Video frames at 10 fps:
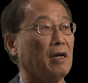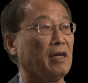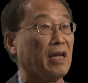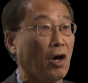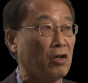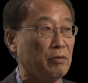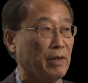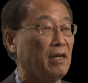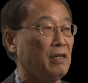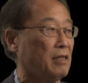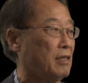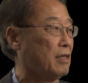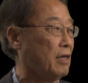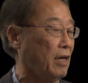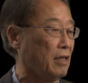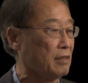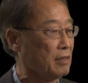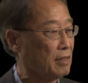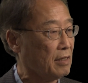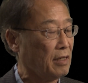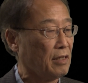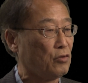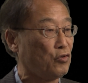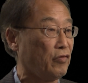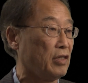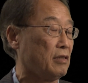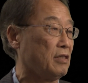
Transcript: economy, and driven